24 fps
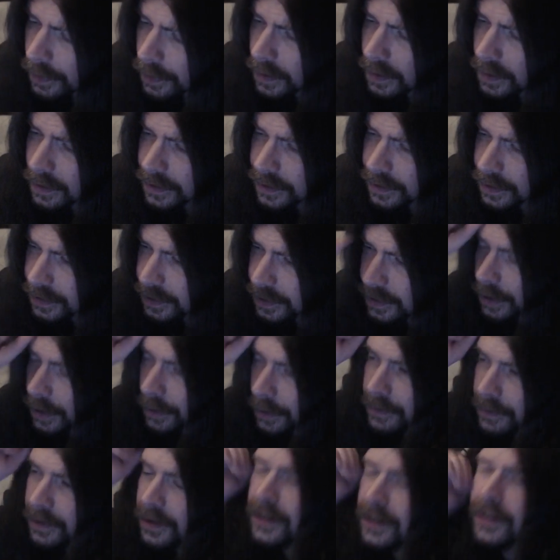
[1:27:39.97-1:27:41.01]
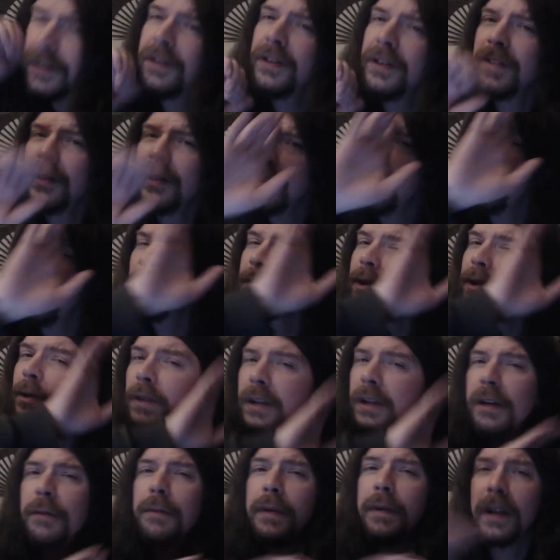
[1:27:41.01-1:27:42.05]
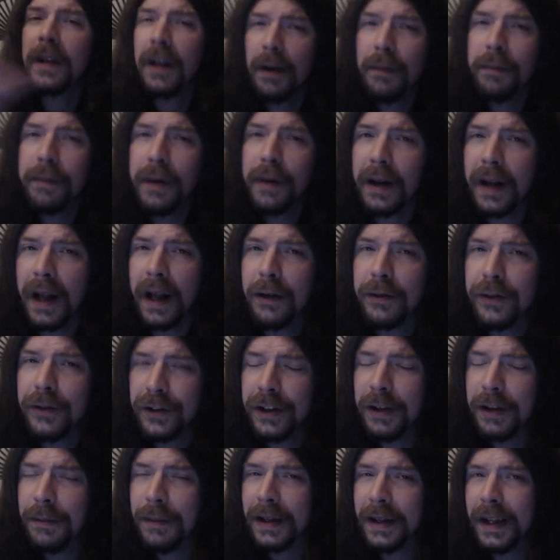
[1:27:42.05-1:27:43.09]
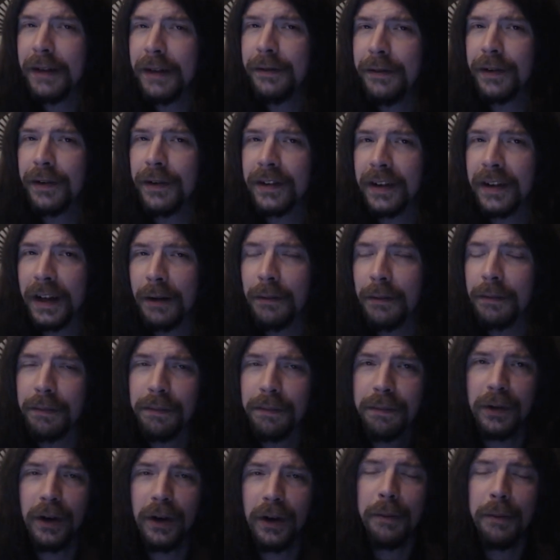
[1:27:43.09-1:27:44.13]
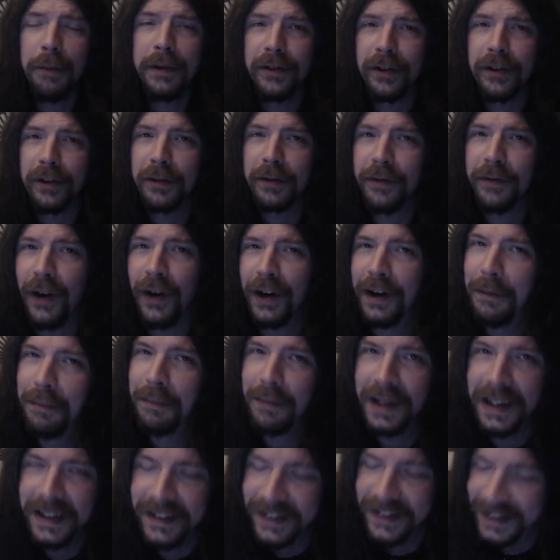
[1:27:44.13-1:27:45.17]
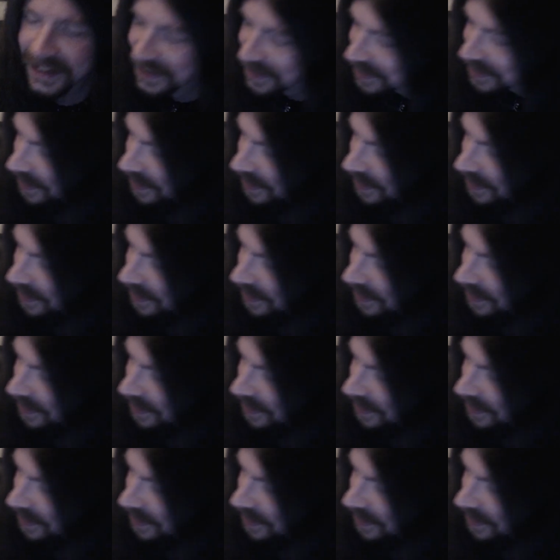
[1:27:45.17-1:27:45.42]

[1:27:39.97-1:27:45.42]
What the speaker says: Just showing you a little bit about how shit my life is and how garbage this fucking place is.